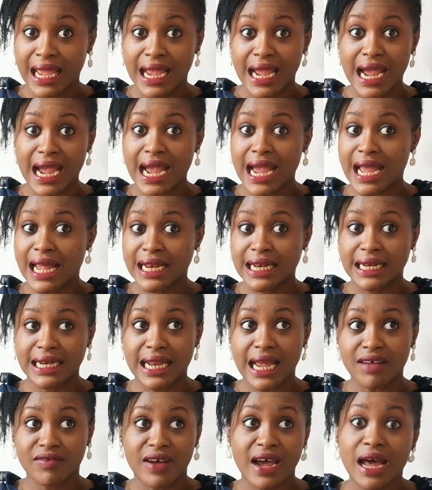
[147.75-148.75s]
and
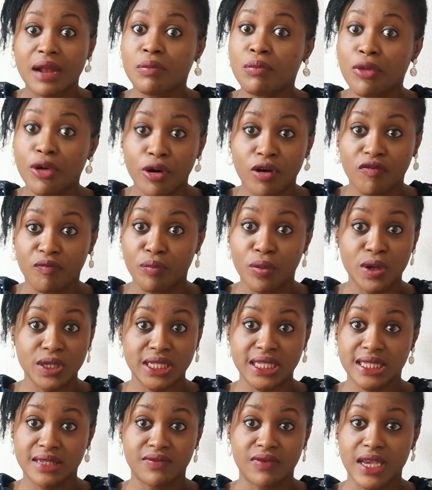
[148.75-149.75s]
I've had more of
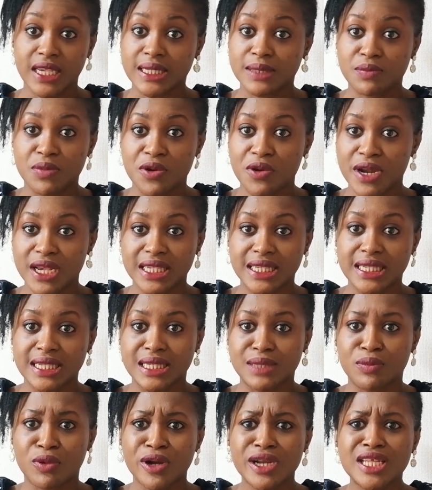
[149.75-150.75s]
positive experiences,
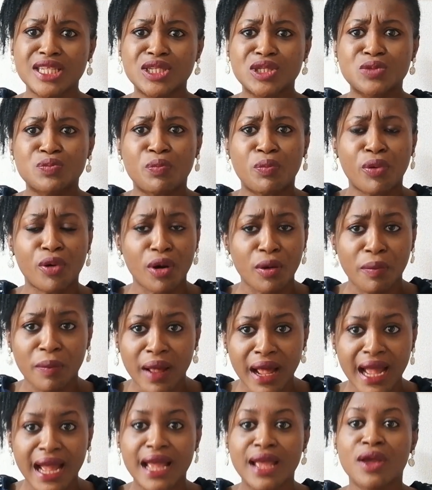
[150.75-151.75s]
but it's
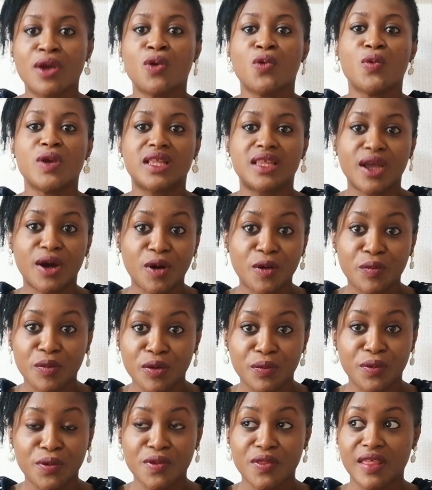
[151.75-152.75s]
proper we tell
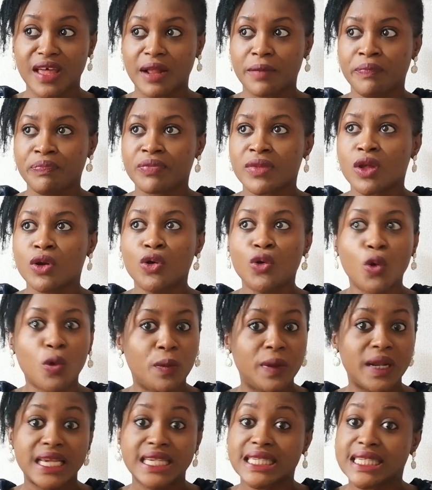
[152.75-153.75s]
people that no
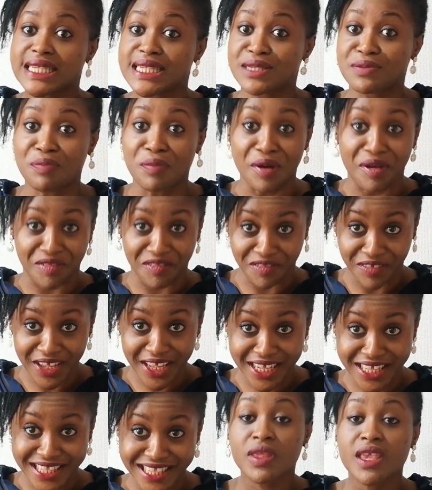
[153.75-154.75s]
place is
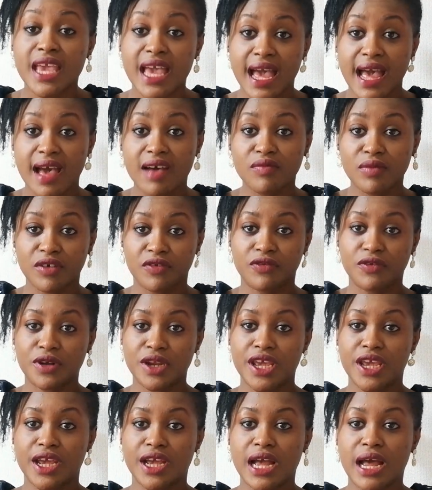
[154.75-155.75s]
perfect. Yeah, I have my phone
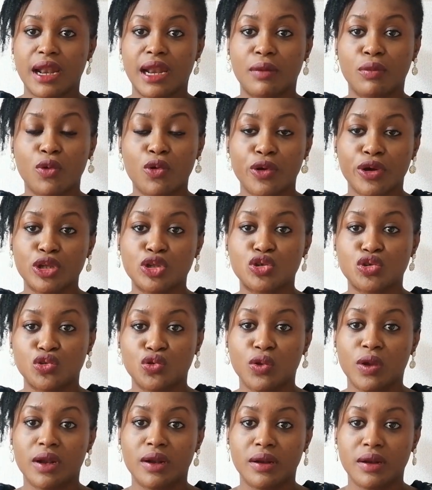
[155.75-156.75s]
here and I'm going to
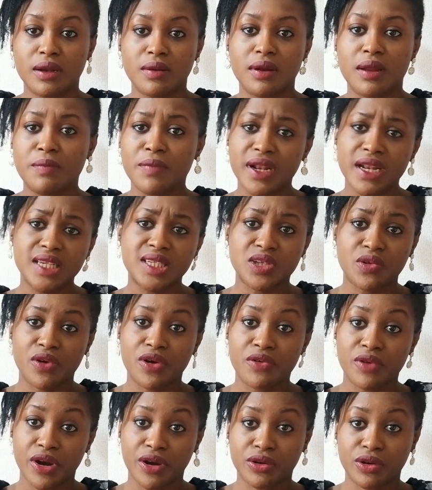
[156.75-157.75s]
do a mini screen
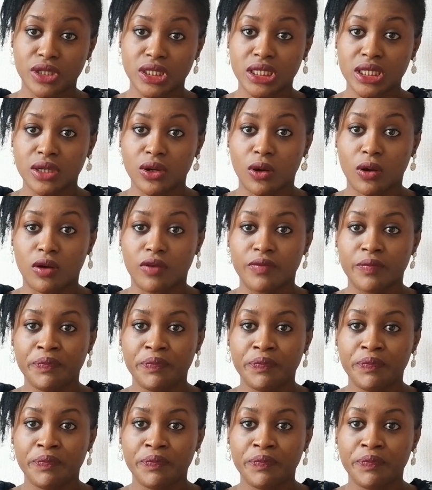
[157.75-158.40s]
recording of